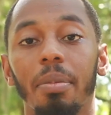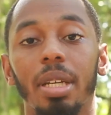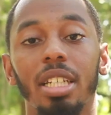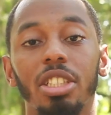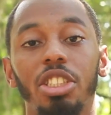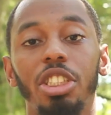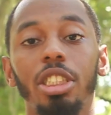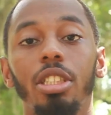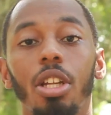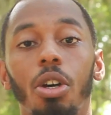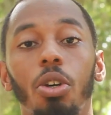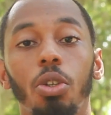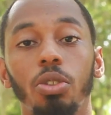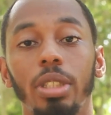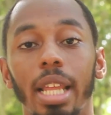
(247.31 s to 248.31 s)
because she
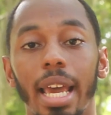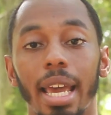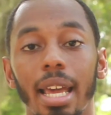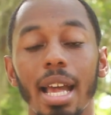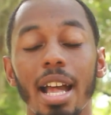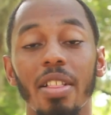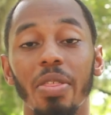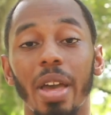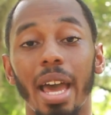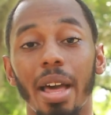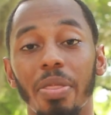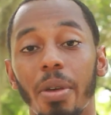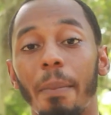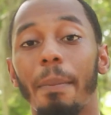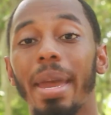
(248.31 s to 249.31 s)
knows that
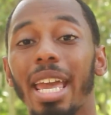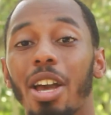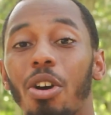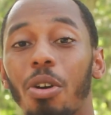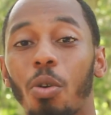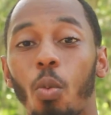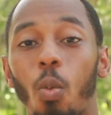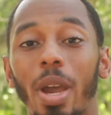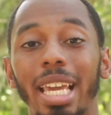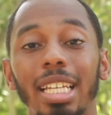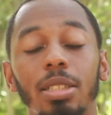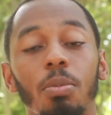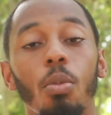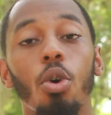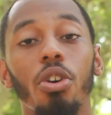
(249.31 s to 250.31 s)
the male
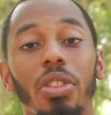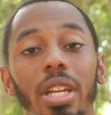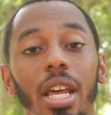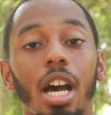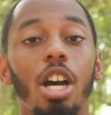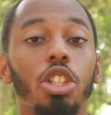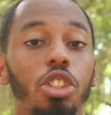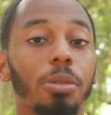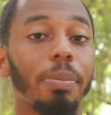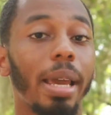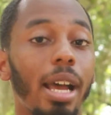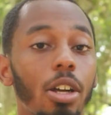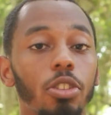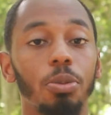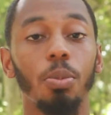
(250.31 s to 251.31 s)
weighs more than 100
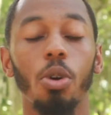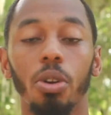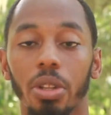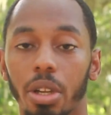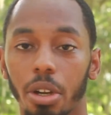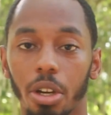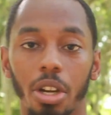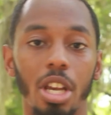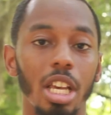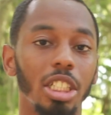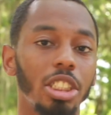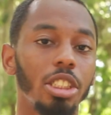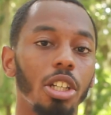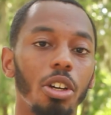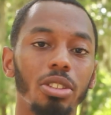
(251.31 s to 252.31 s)
pounds more than her.
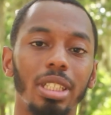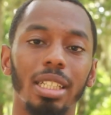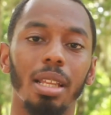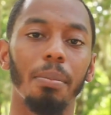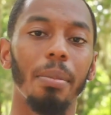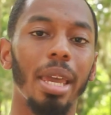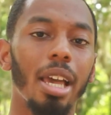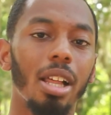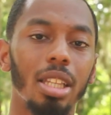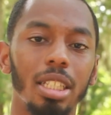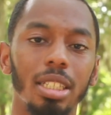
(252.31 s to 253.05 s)
She knows that the male